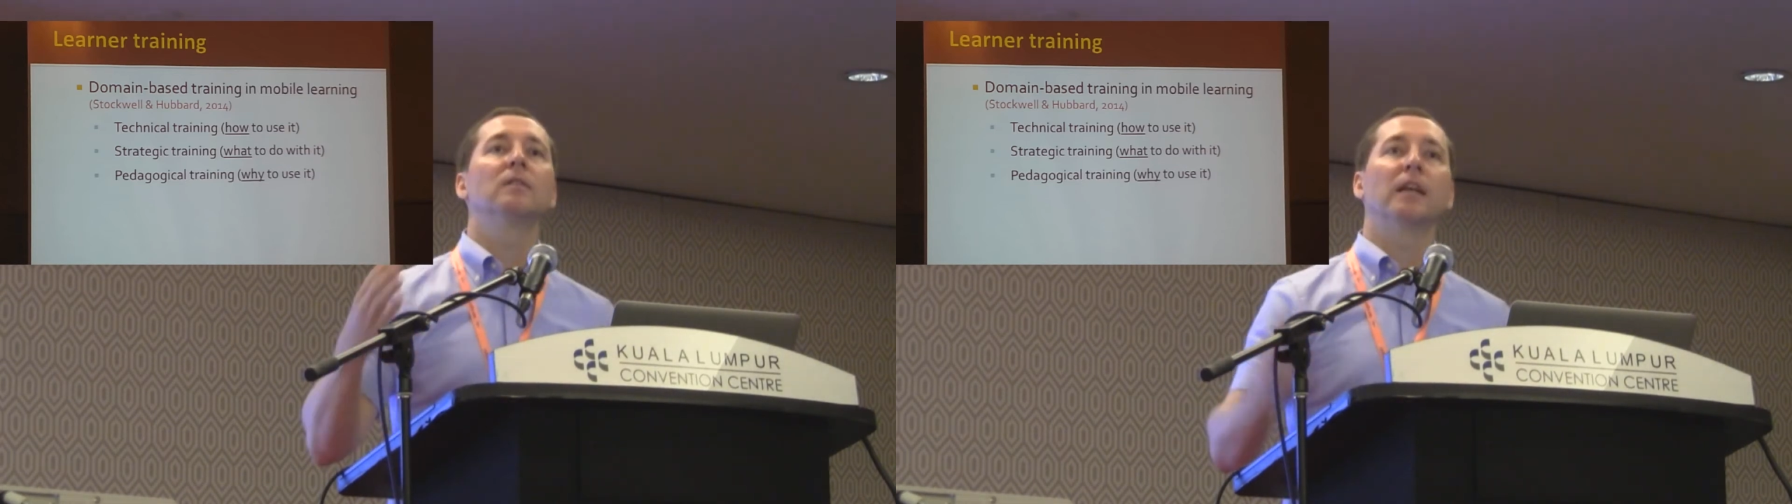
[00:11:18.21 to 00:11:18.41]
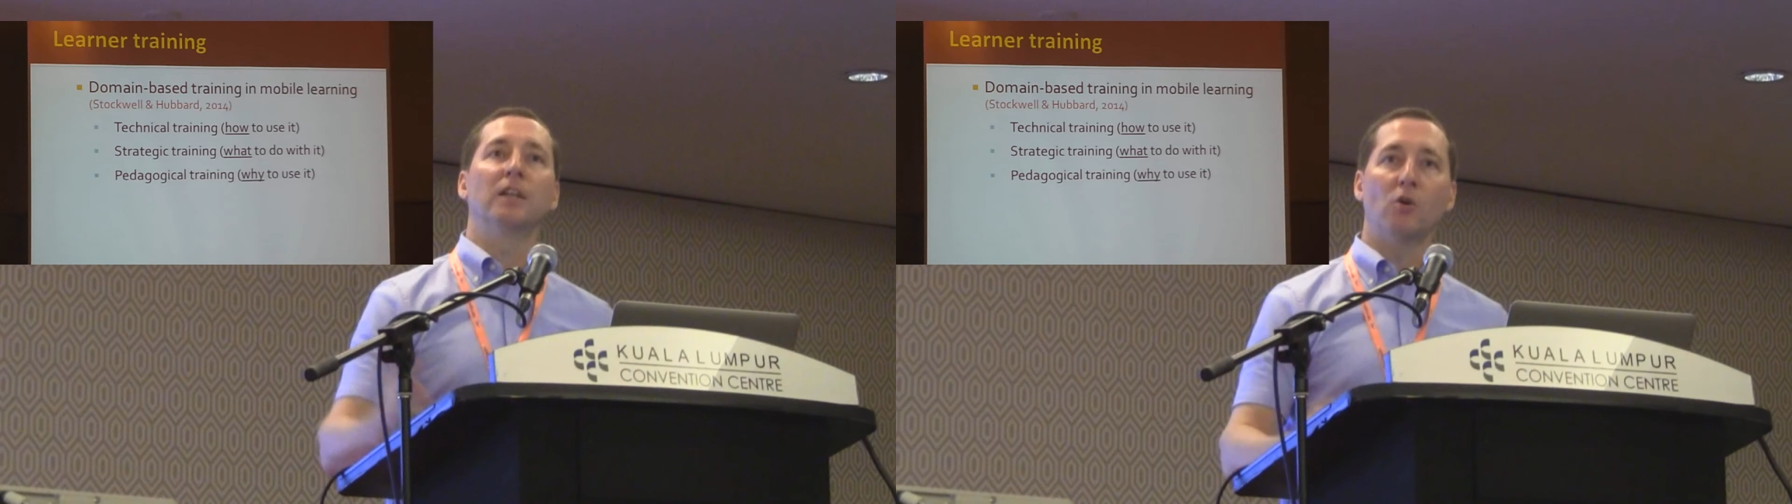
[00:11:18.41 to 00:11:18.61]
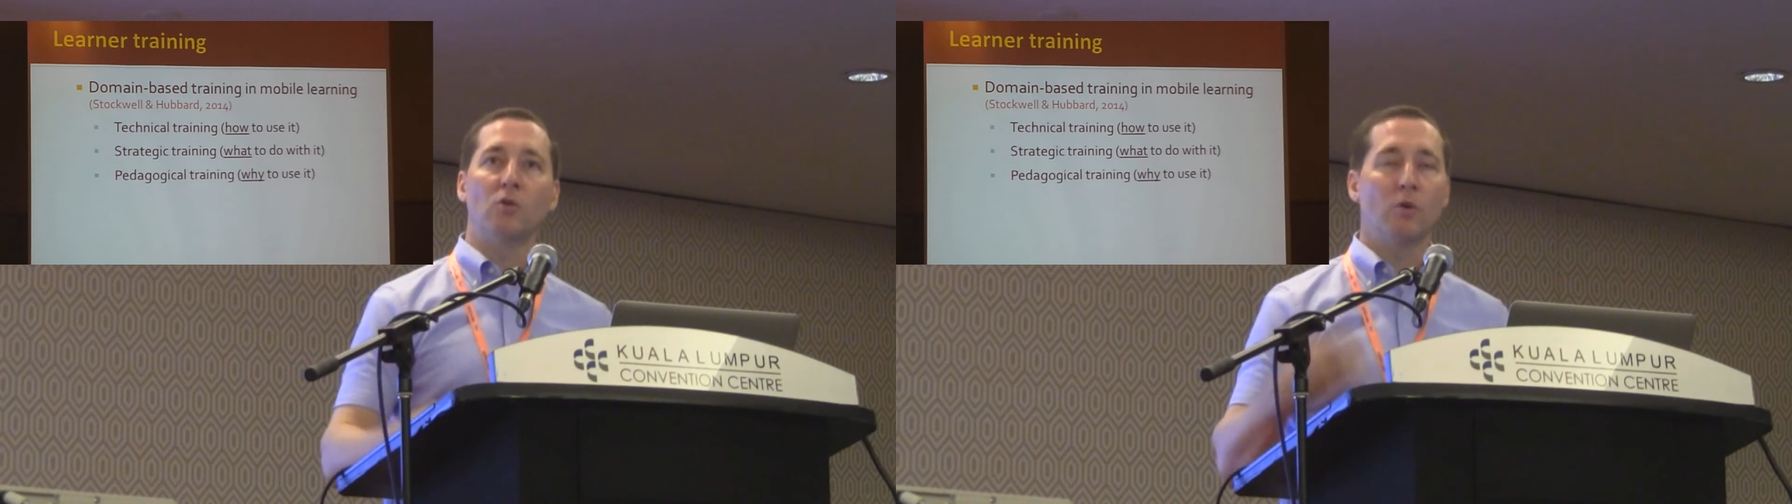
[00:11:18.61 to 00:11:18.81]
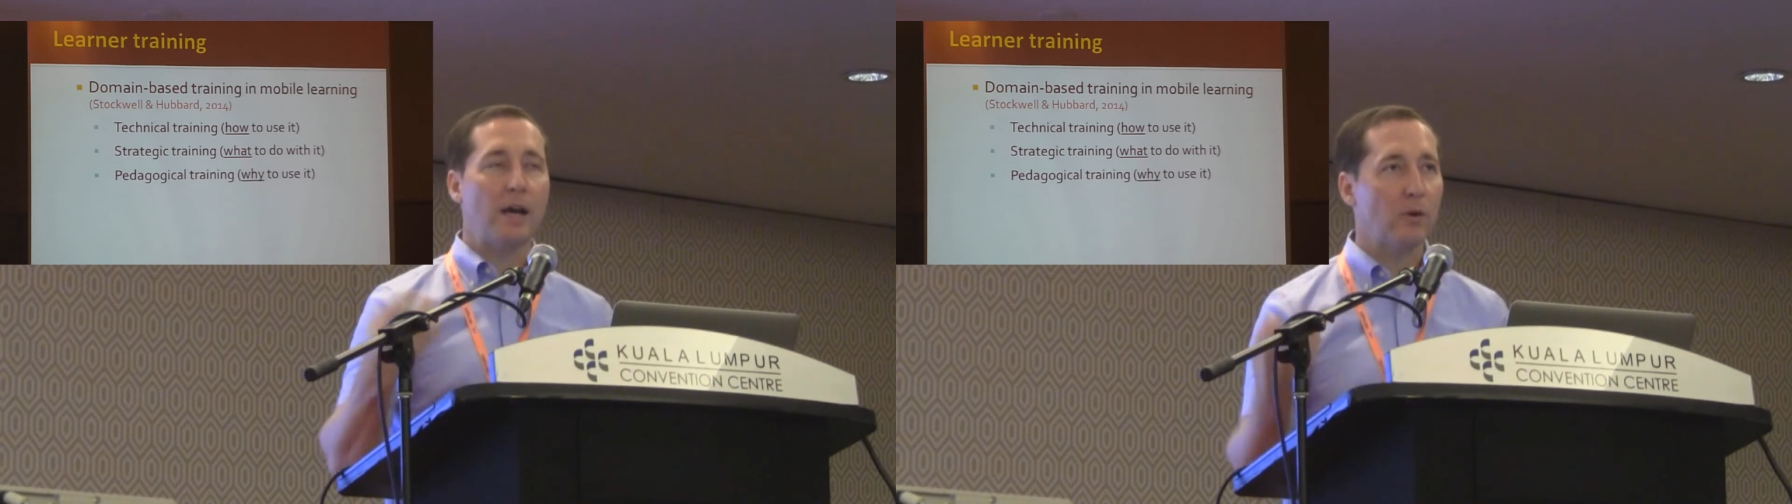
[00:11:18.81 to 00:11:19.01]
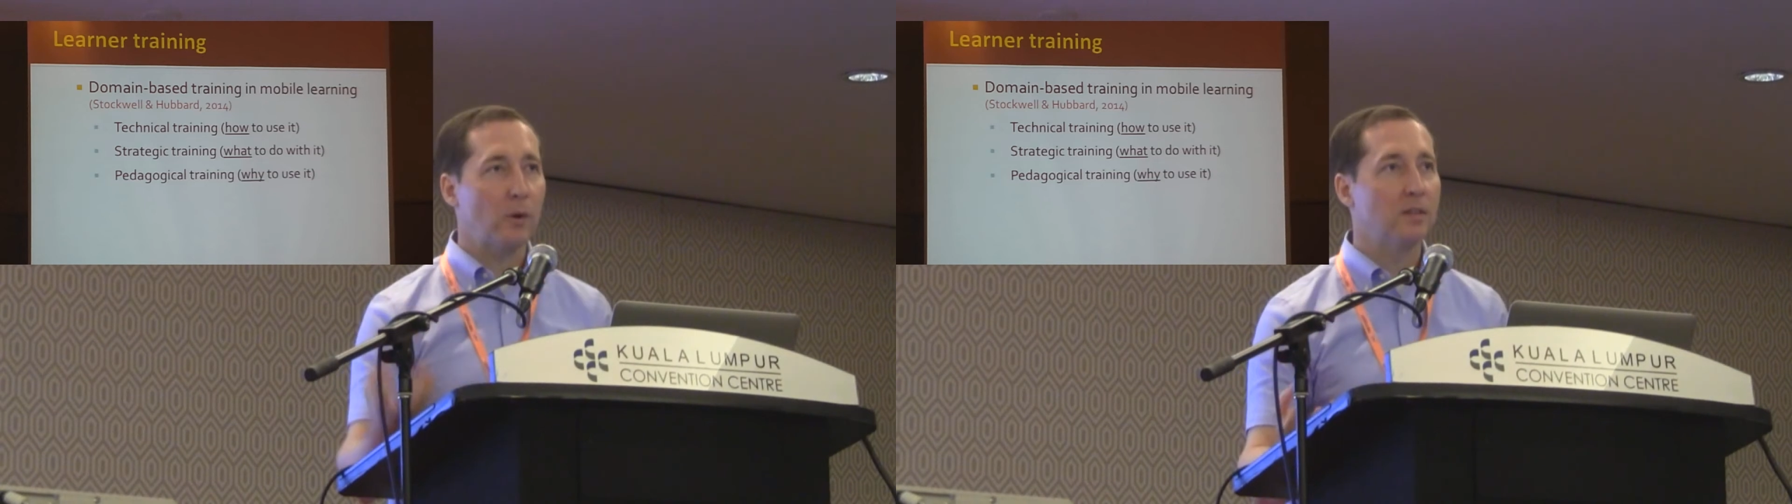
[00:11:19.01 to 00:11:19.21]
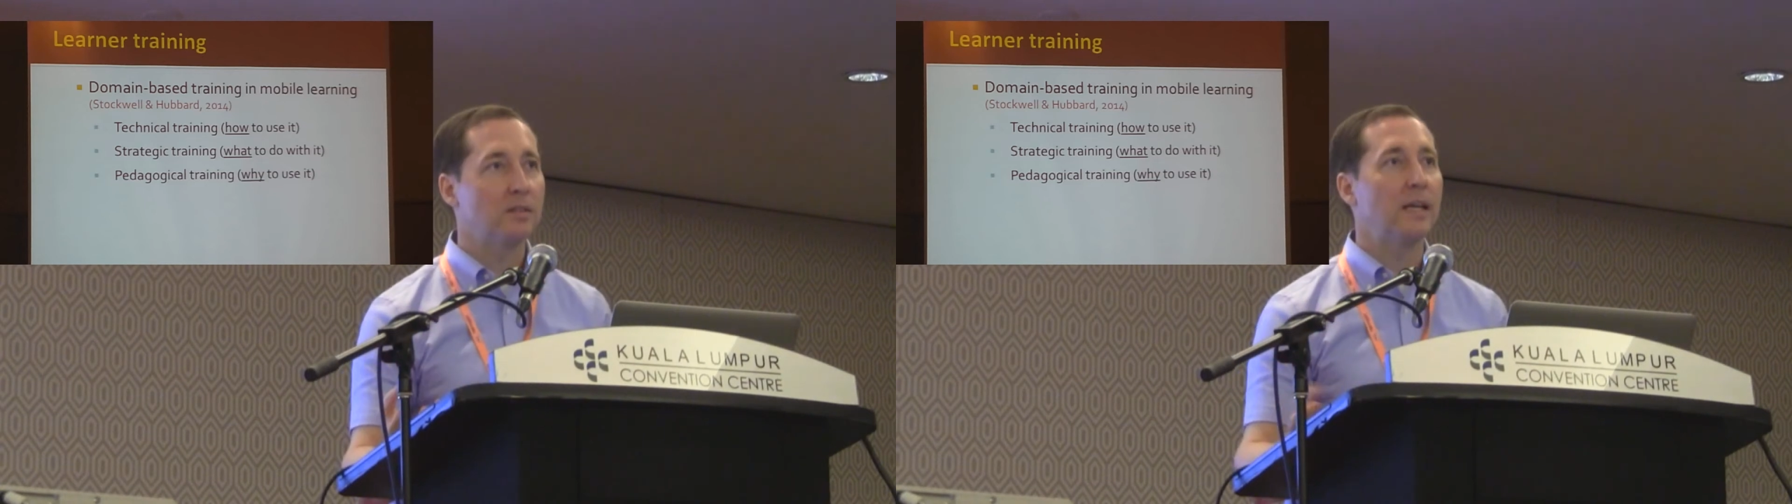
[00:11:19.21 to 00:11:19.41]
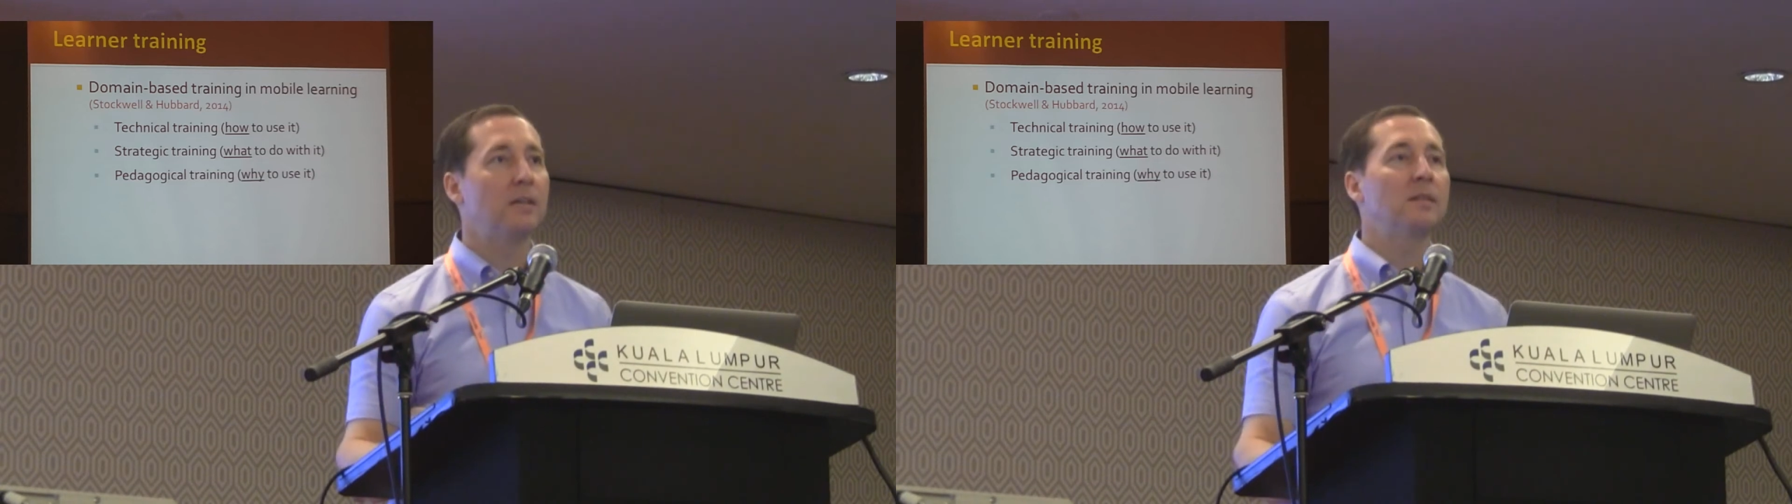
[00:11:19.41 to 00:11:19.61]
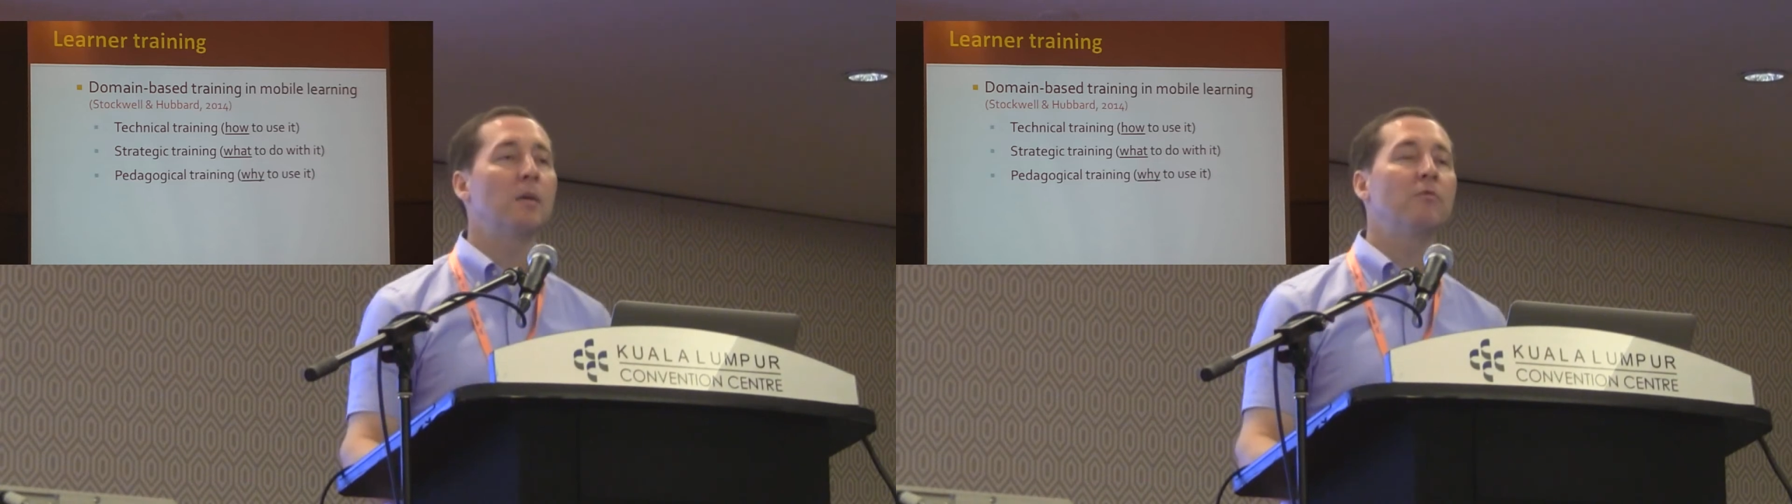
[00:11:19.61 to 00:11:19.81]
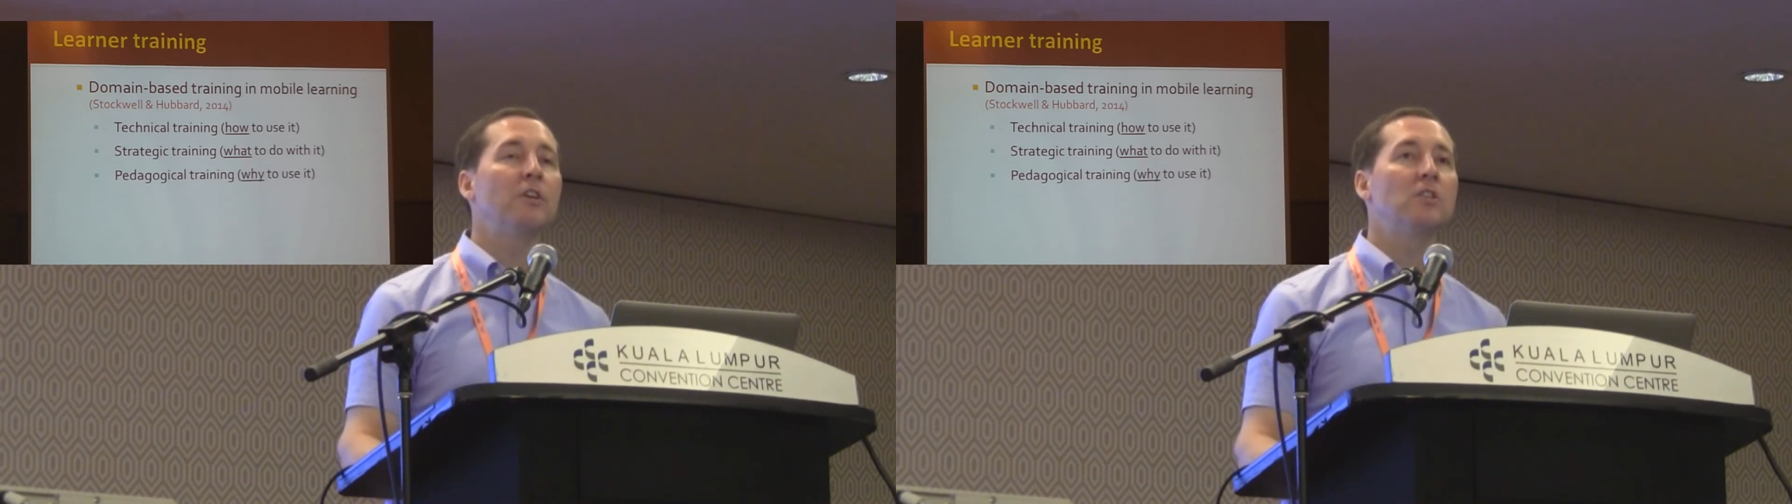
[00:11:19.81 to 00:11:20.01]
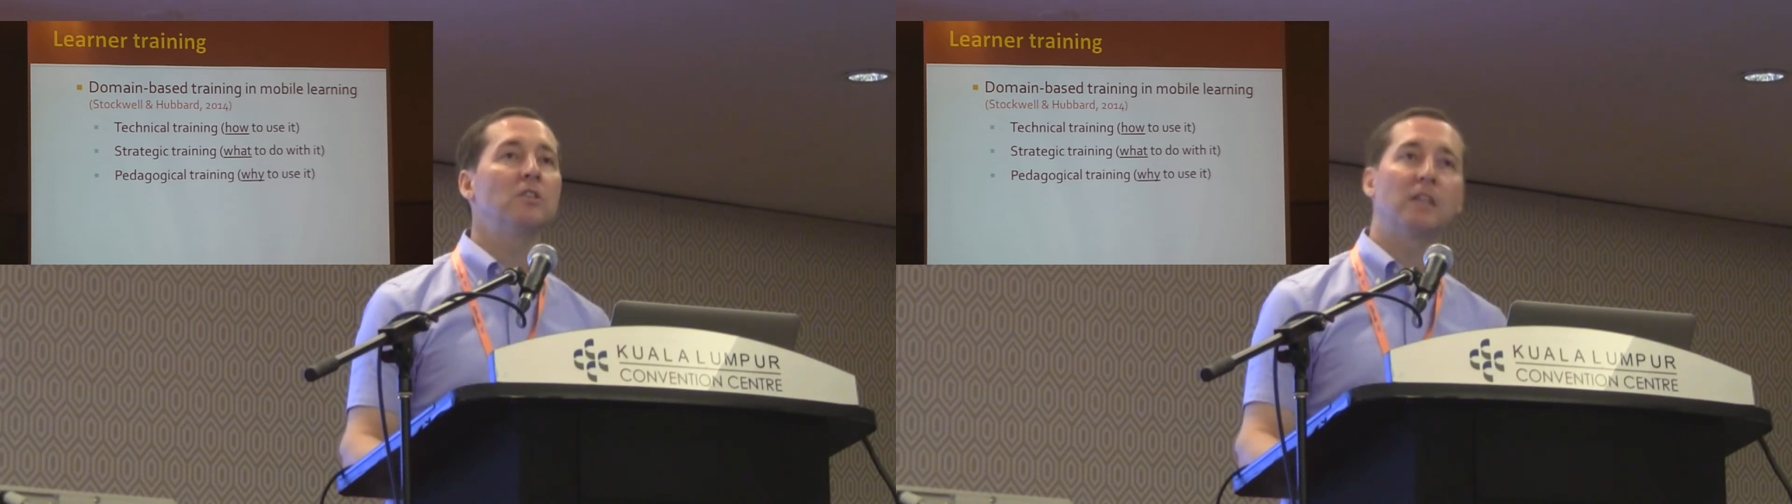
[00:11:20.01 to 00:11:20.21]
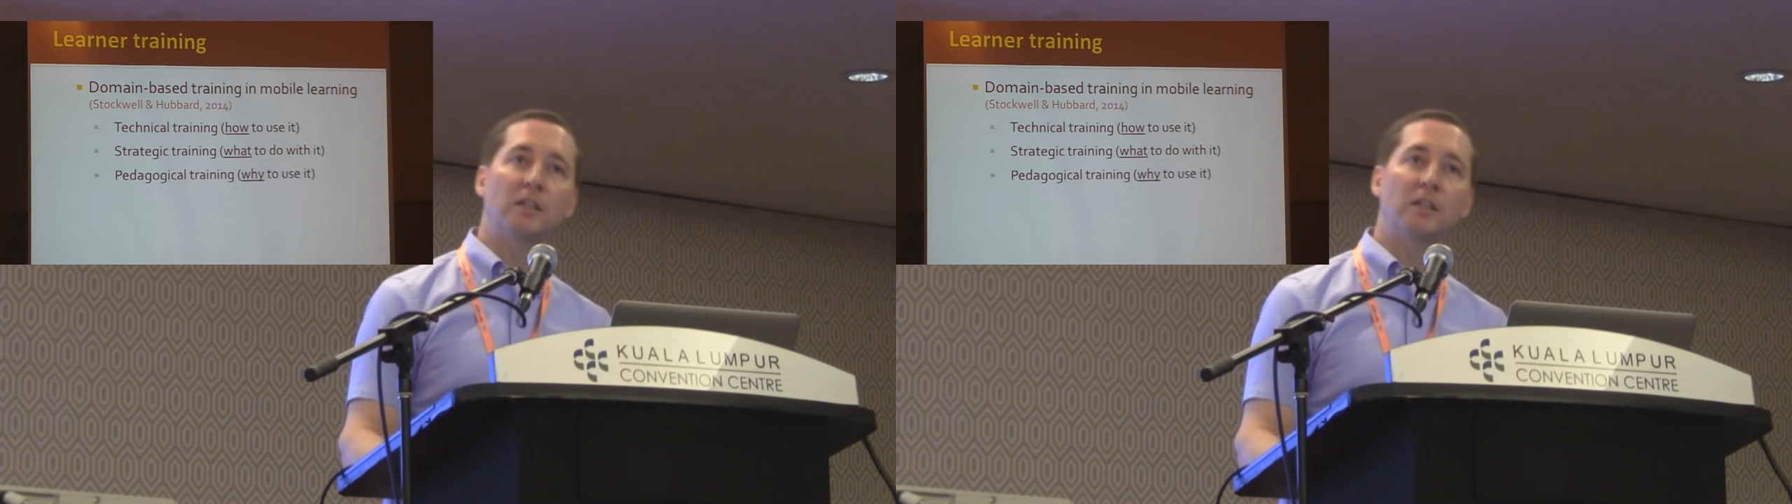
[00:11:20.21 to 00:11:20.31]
they don't know how to understand some features,